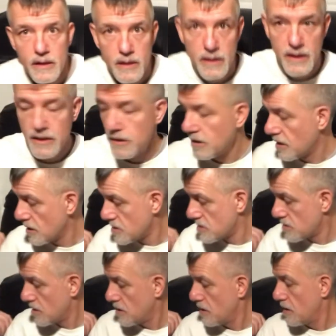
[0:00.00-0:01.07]
like
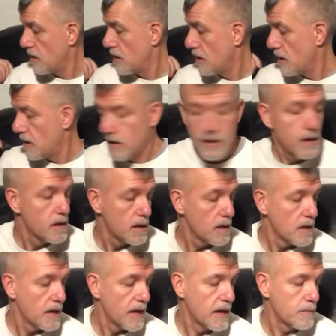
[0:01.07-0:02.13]
this
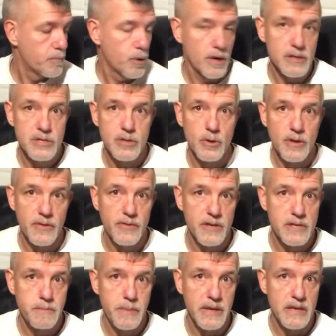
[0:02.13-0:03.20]
and put it so that
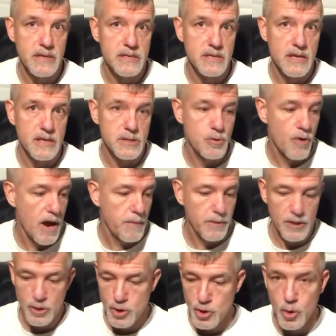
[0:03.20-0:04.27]
this piece is
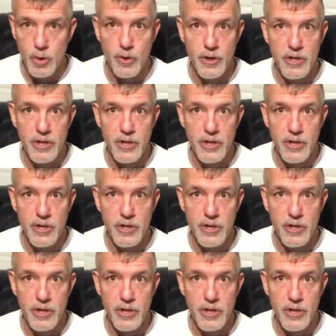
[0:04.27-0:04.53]
grabbing your shoulder.